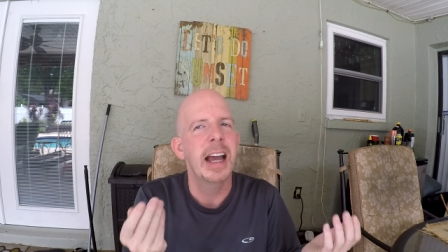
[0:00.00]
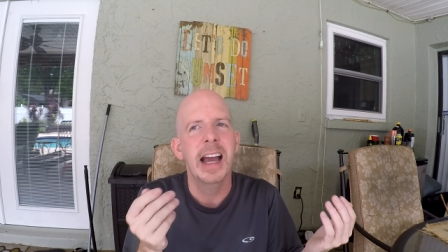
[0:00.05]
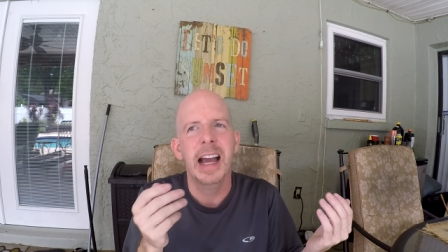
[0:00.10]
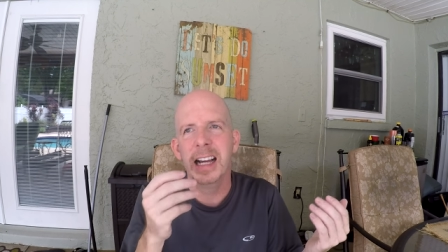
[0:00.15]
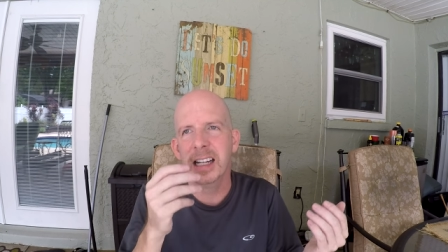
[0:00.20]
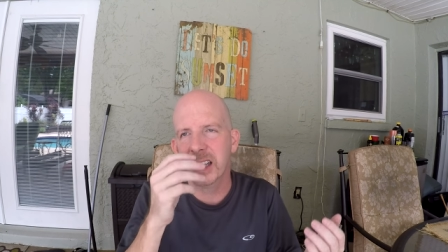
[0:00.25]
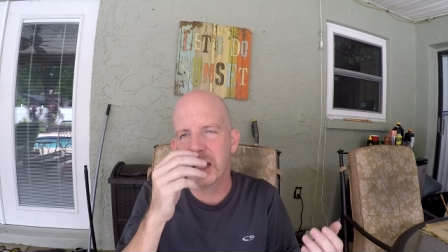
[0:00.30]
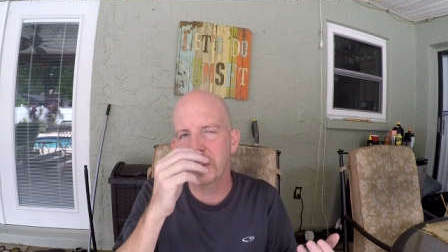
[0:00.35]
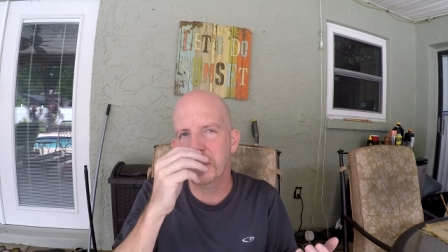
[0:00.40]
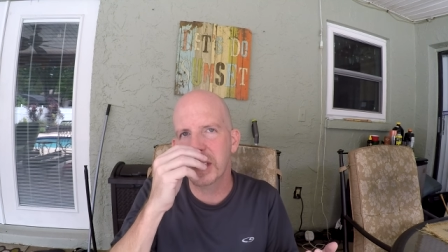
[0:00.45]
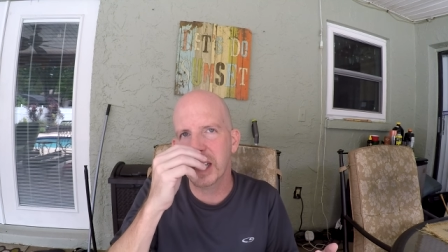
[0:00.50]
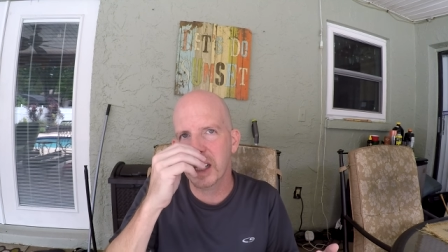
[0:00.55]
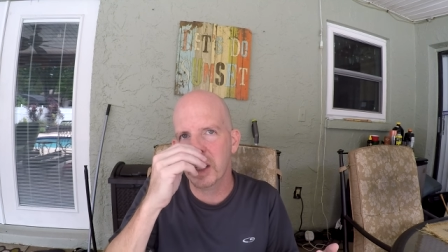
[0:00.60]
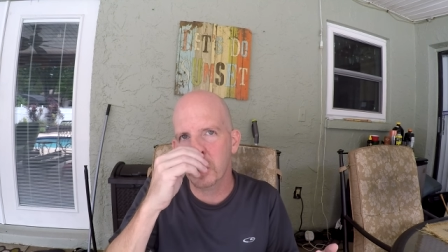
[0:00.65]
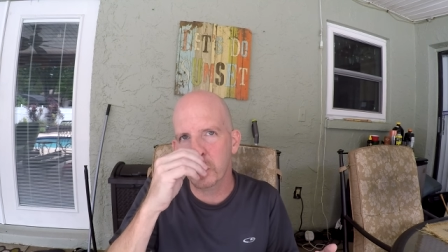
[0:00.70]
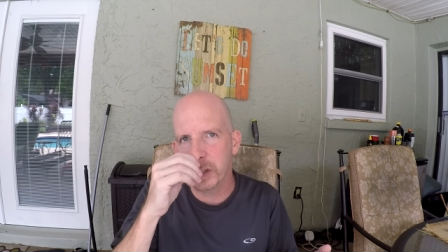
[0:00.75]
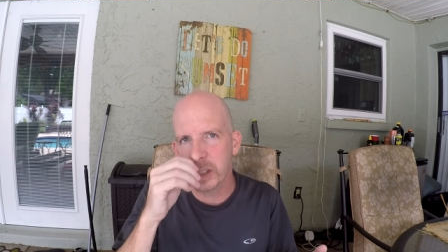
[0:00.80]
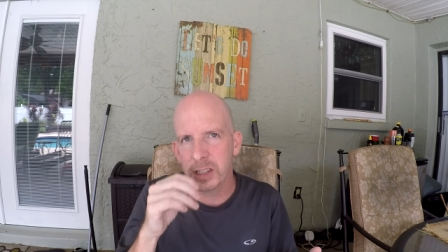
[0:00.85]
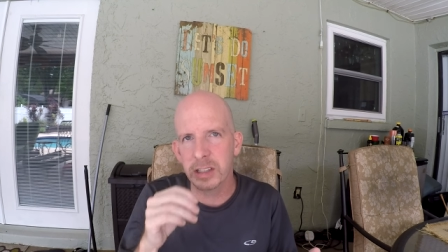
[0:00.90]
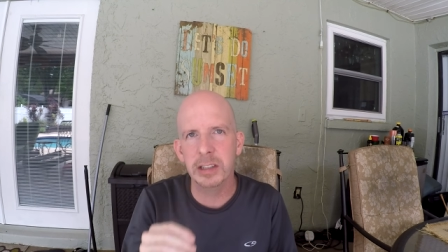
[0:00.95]
and come
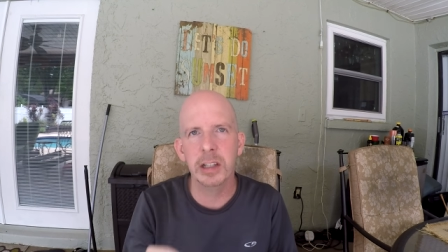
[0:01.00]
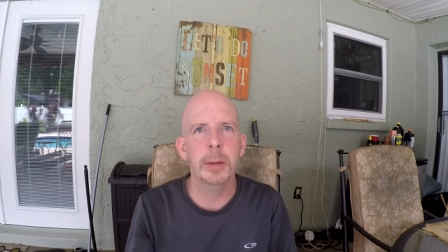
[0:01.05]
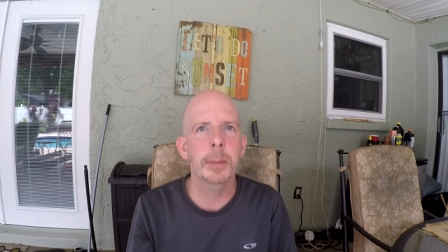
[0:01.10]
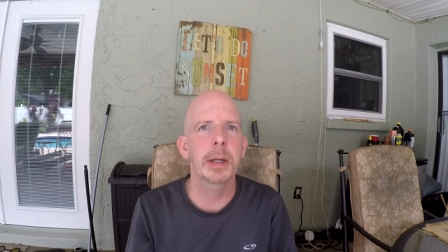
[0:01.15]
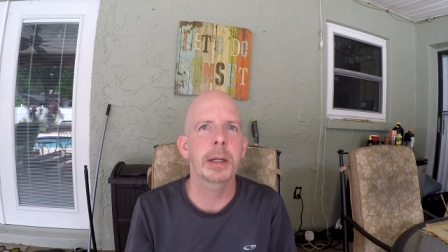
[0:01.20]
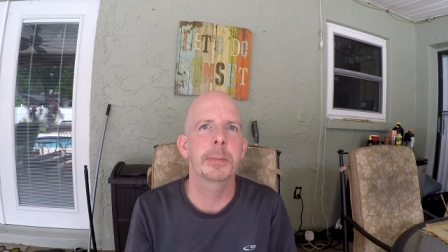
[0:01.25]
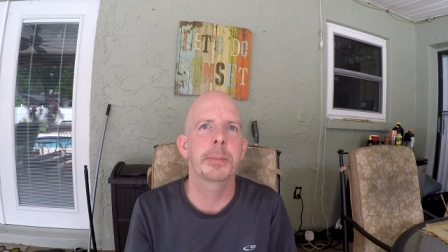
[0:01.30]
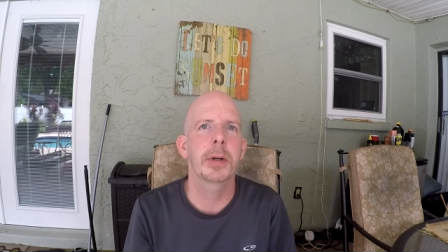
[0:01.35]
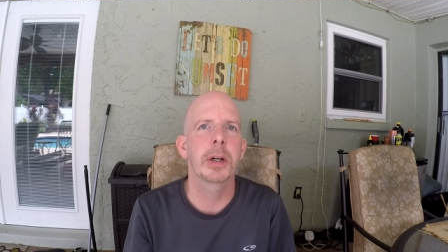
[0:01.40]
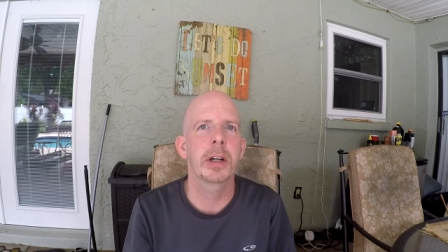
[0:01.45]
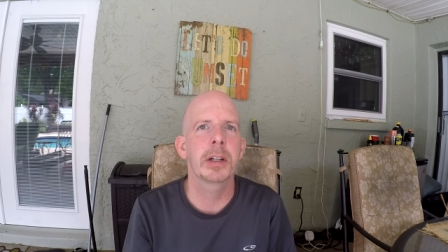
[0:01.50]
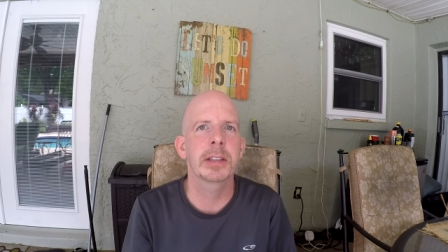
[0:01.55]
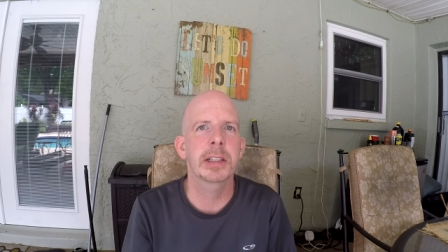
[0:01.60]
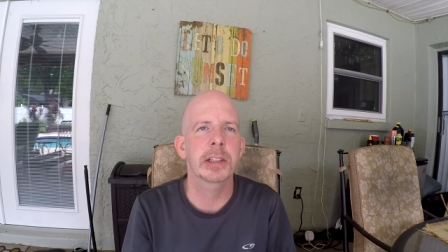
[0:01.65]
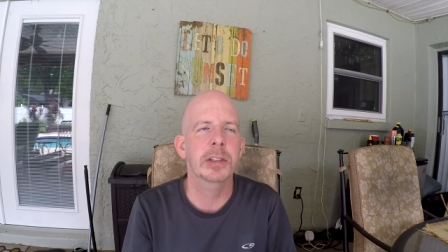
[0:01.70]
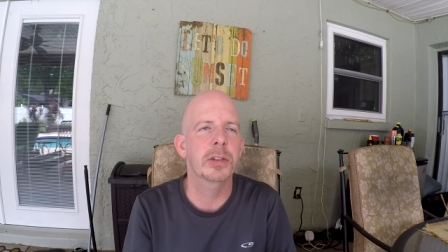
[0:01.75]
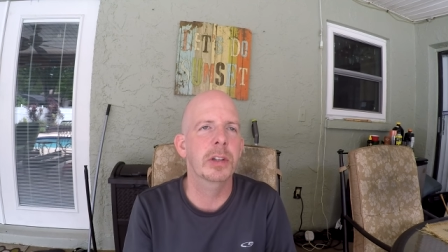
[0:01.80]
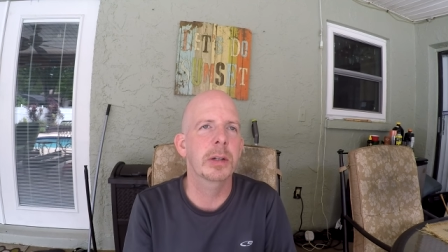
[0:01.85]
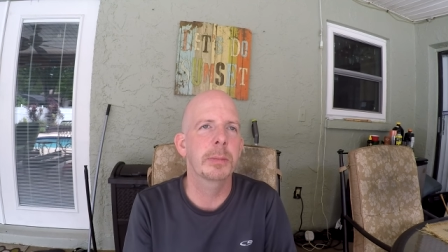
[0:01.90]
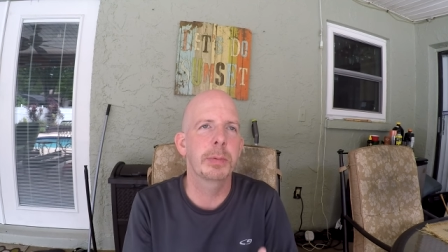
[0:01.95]
down with a stomach bug
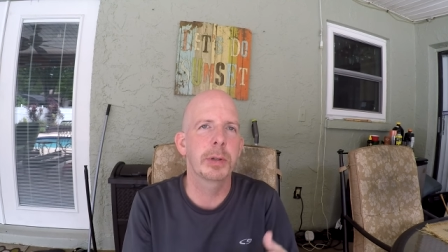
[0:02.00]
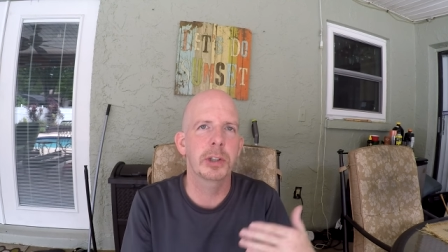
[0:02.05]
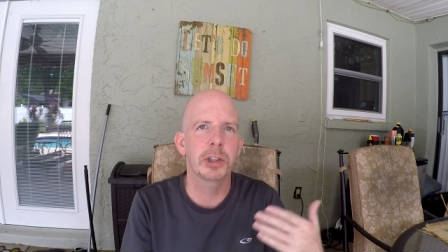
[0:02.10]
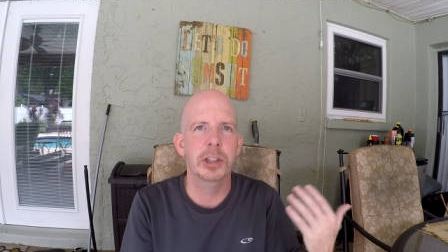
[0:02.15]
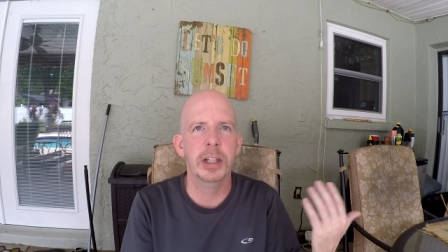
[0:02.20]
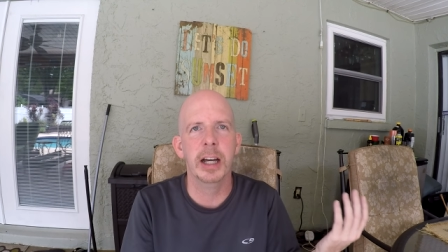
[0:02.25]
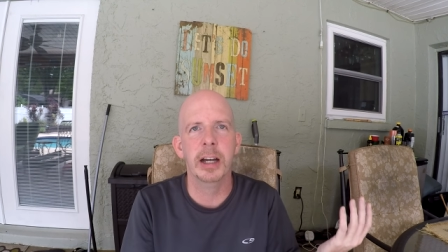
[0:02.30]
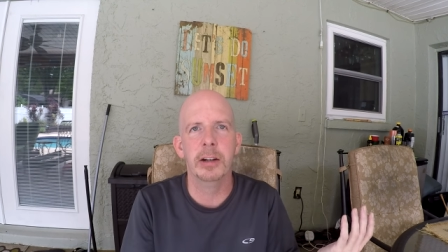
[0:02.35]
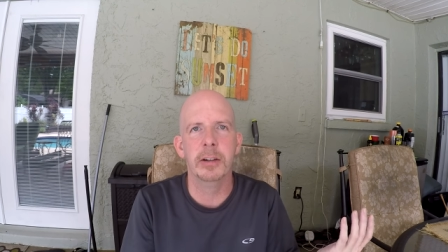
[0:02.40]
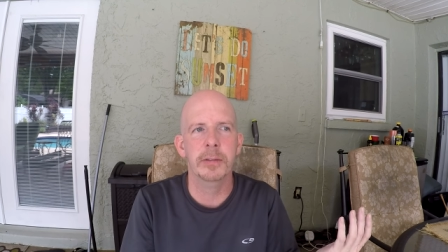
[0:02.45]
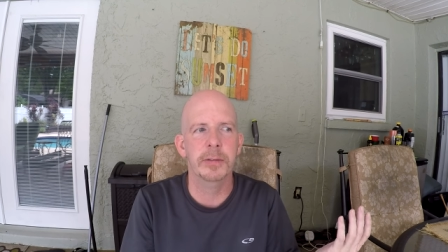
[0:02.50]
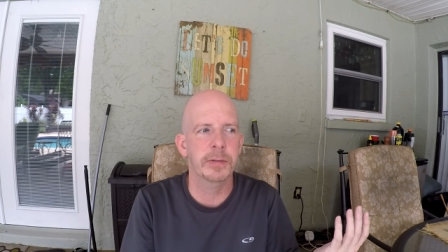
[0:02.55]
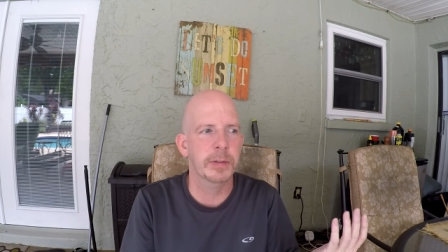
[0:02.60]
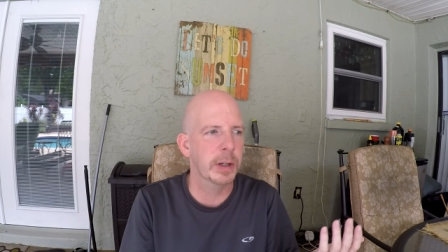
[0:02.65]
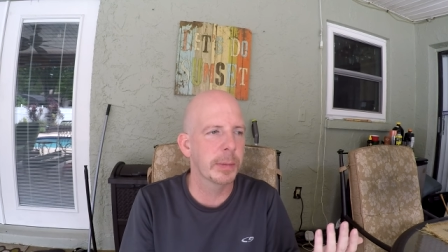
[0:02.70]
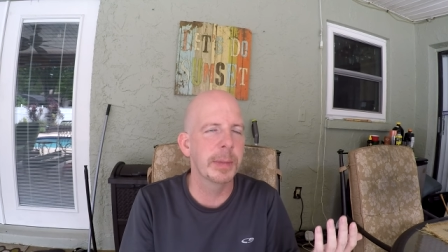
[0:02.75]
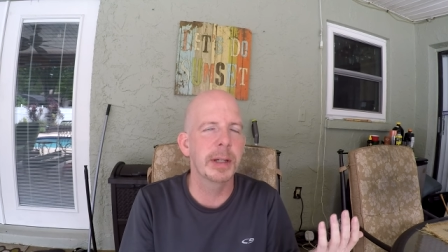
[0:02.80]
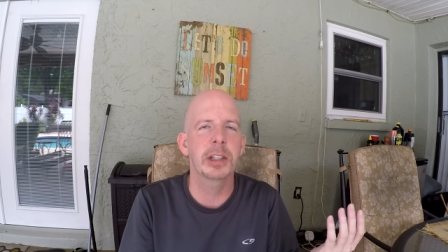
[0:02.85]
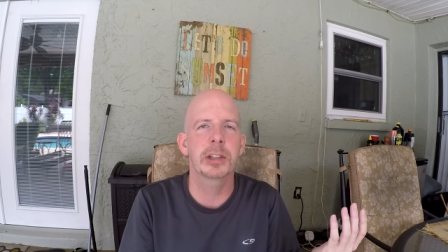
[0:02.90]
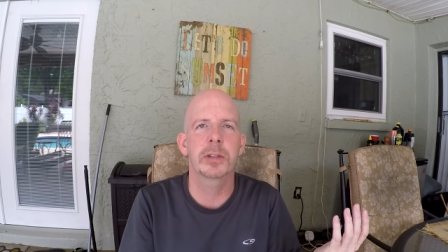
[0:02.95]
that's going to put you out of
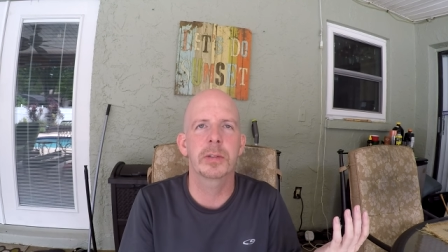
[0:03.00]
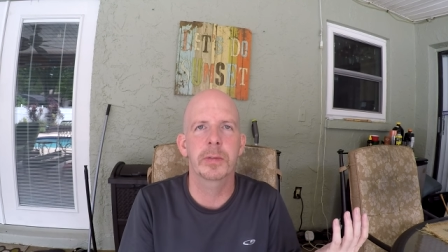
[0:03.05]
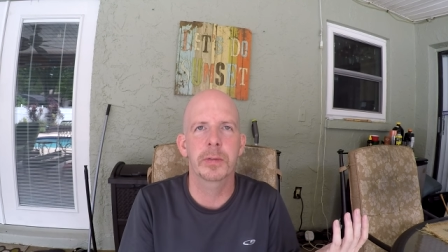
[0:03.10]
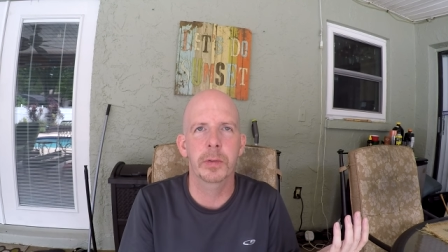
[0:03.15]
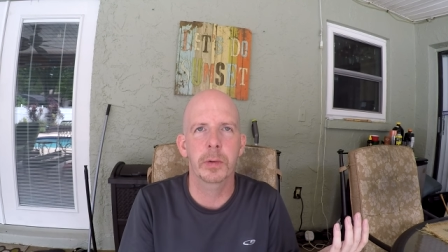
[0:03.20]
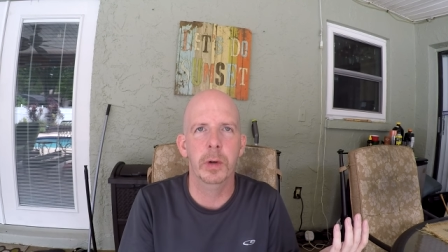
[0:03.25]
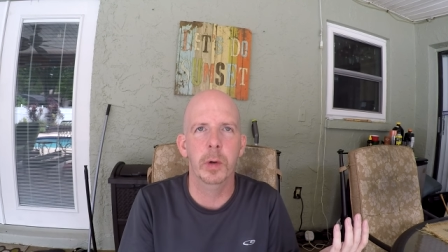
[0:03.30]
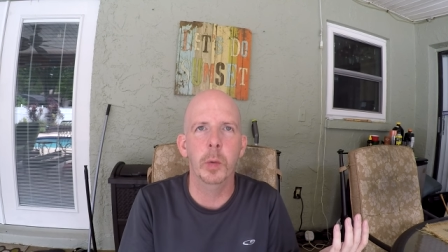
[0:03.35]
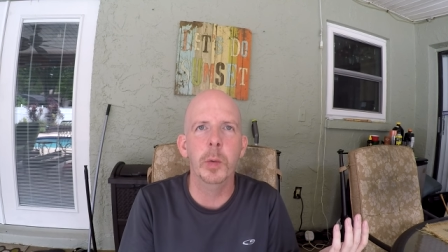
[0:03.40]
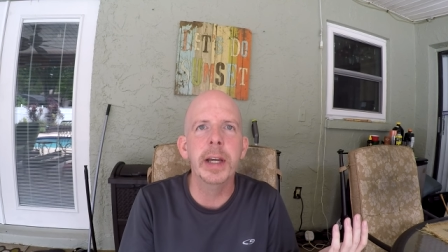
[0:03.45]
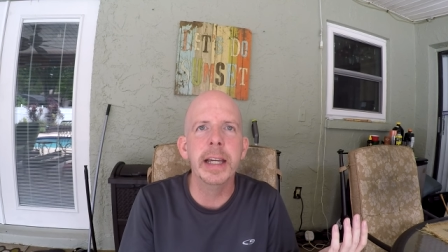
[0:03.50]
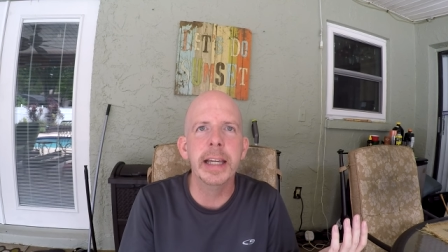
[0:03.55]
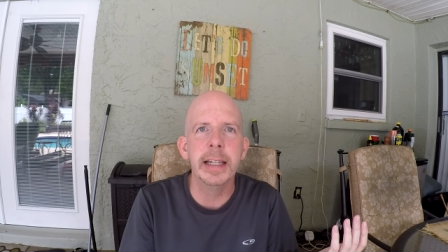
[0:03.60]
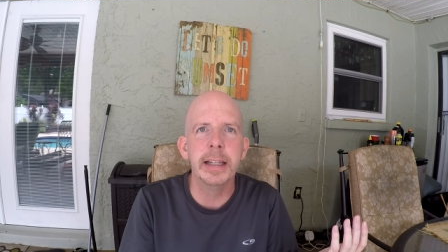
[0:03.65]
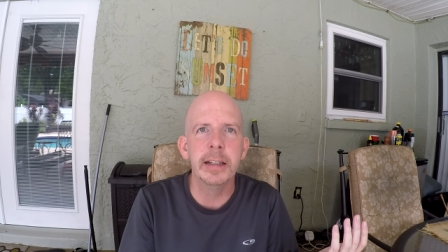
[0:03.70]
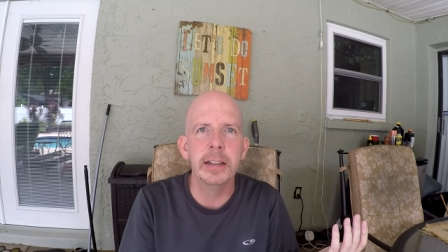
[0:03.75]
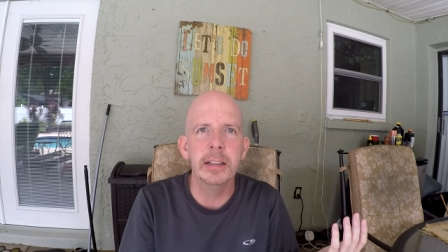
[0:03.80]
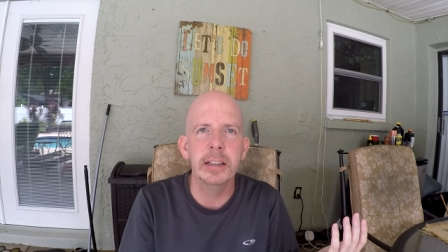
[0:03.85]
commission for a week.